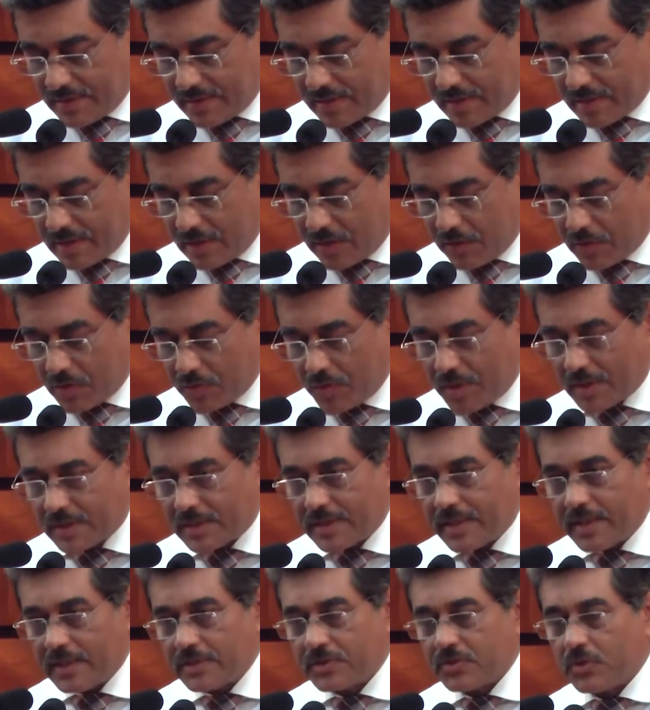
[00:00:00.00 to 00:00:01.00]
Governor Wathra
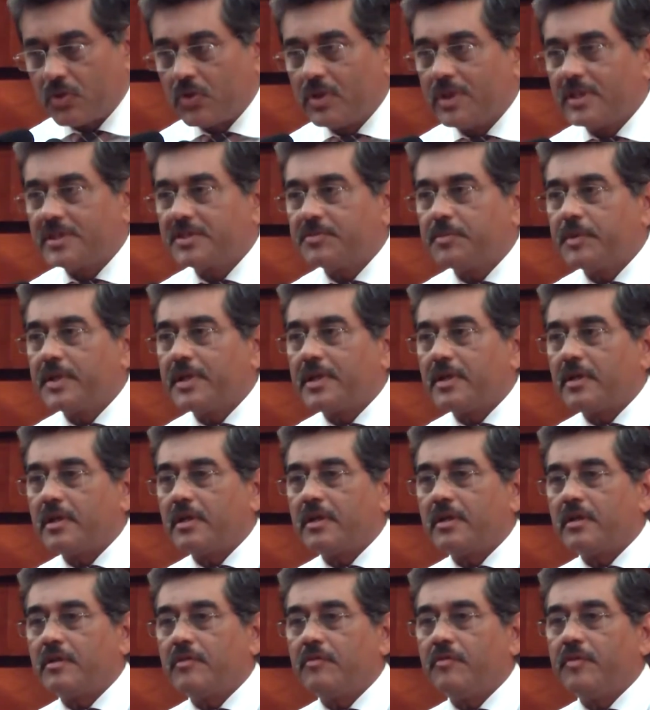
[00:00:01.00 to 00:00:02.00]
has always been a
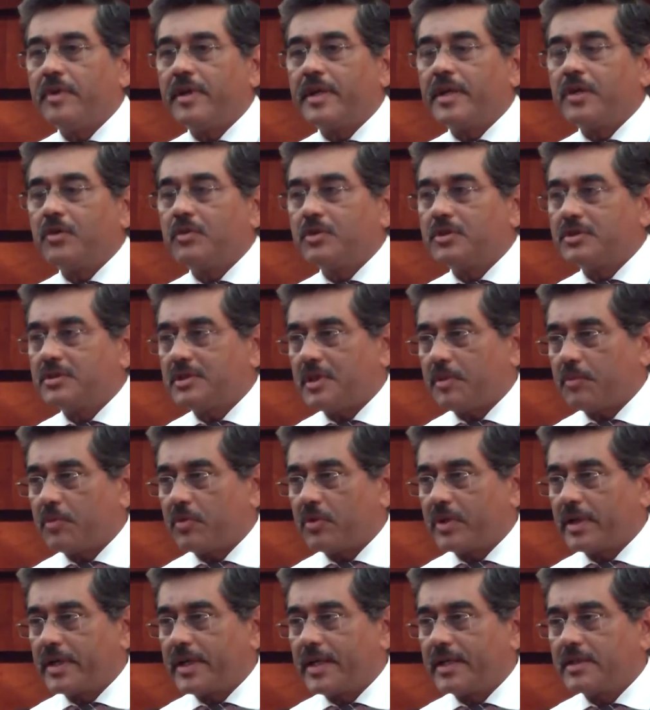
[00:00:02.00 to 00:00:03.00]
very good
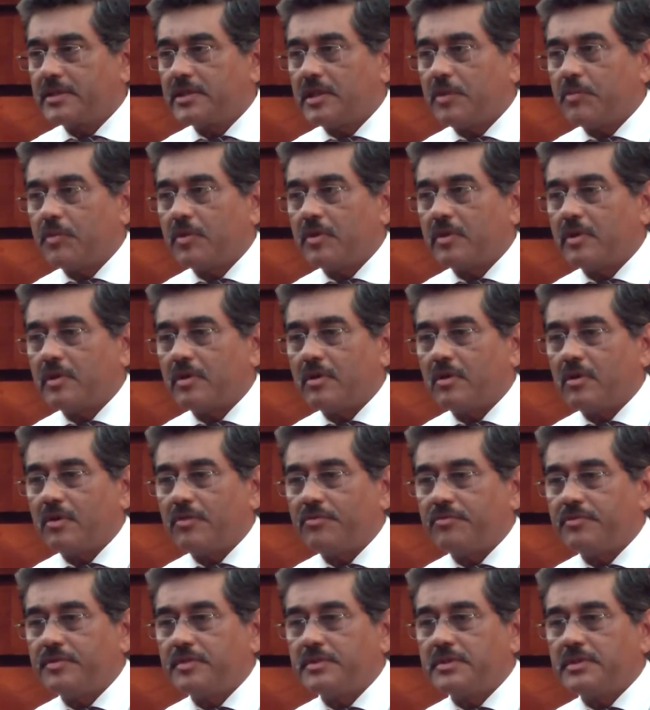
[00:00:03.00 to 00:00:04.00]
supporter, great supporter of
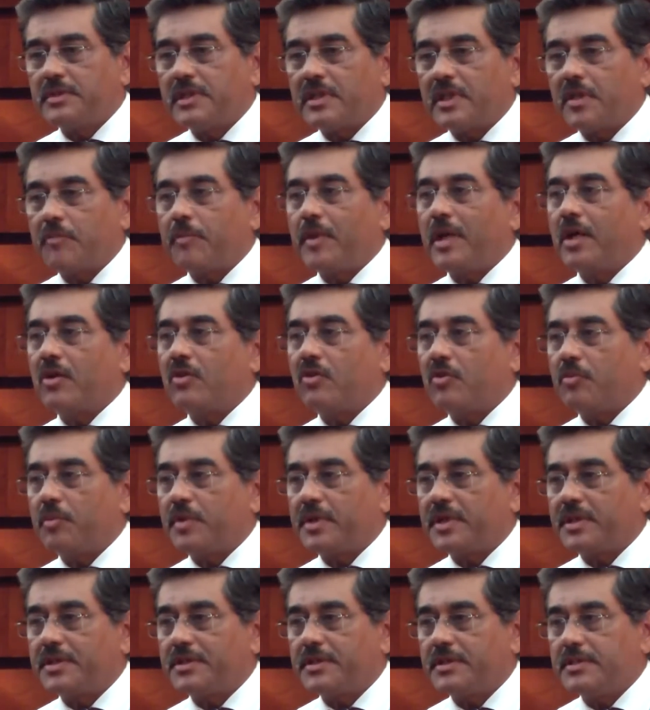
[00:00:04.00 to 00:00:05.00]
central bank
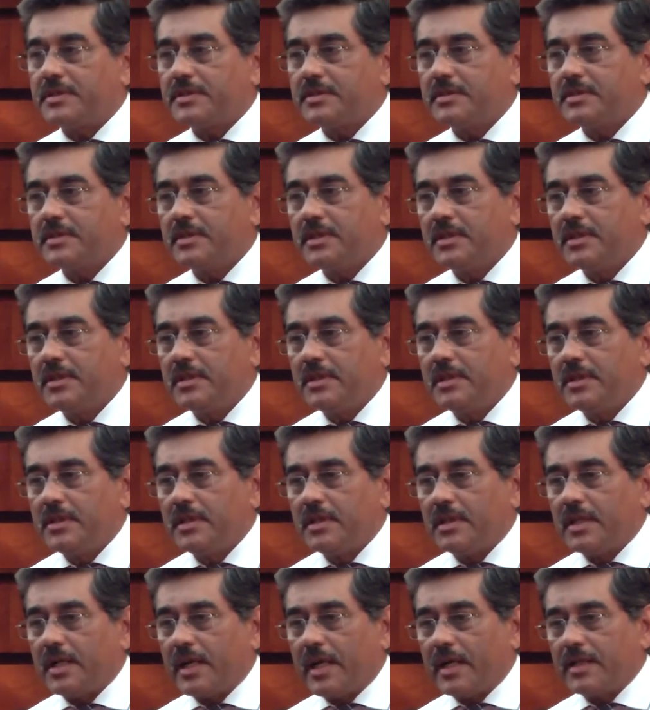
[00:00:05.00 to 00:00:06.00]
operations.
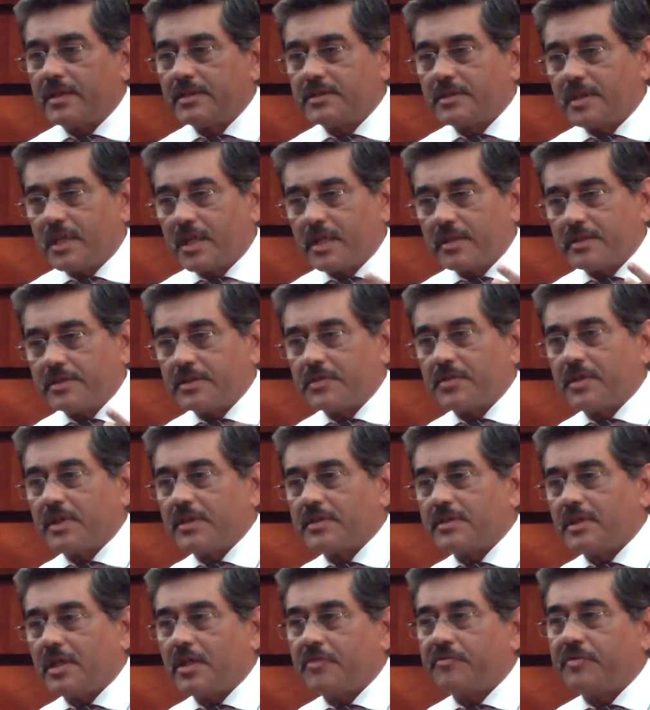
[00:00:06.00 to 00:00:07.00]
At several
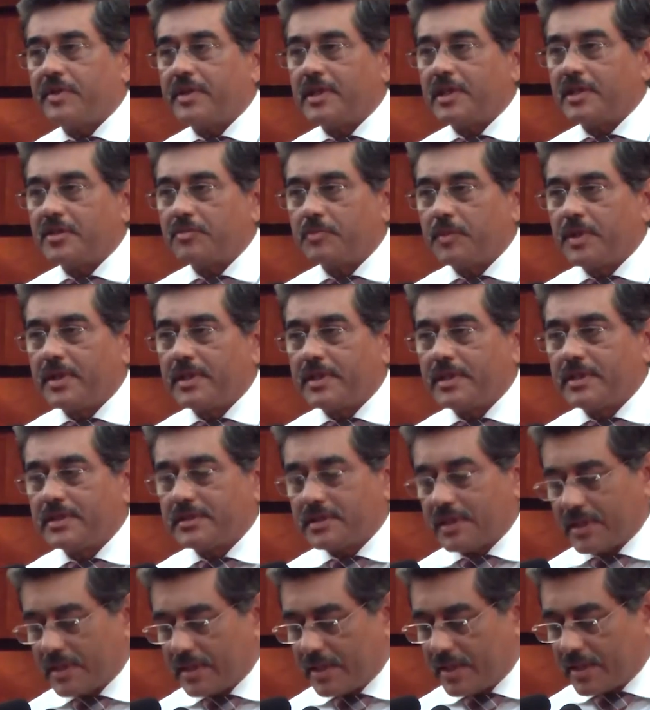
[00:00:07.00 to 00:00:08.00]
SAC finance meetings,
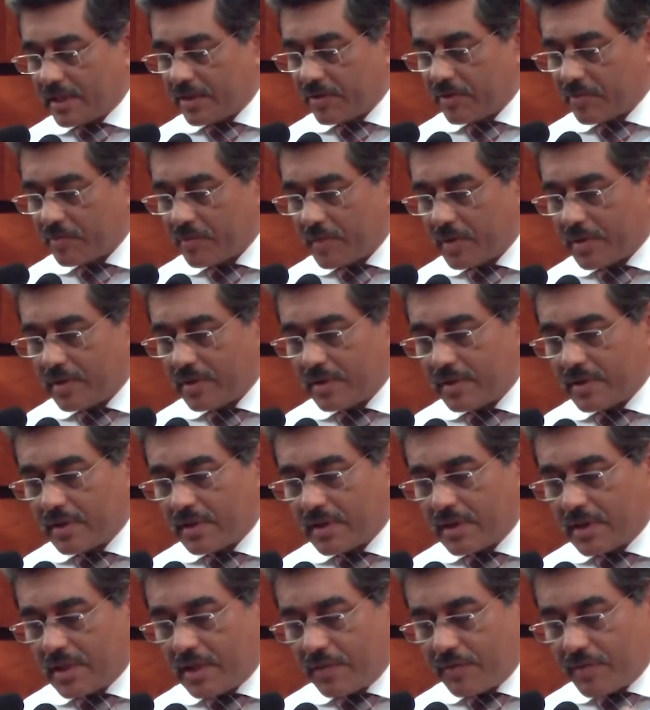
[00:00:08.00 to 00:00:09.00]
I can remember
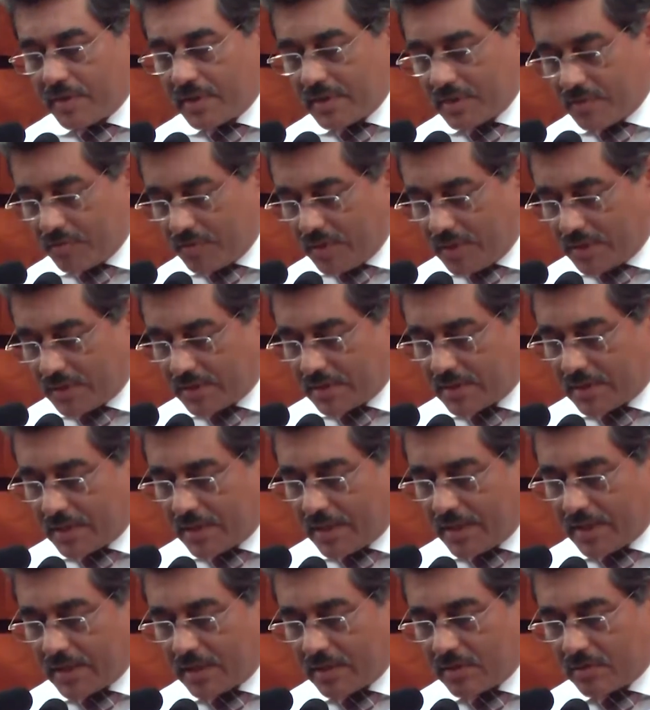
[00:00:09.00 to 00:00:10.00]
Governor
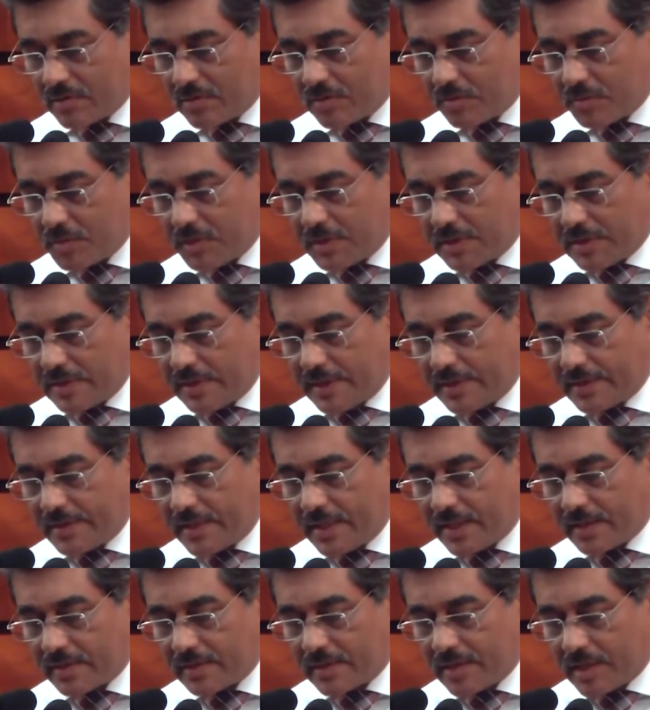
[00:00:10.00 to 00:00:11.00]
Wathra, and obviously at
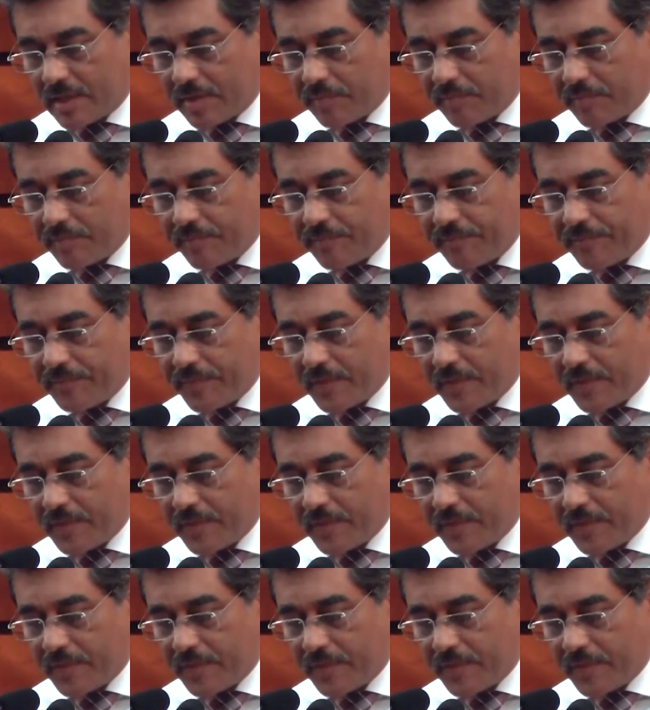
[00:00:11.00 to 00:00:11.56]
that time,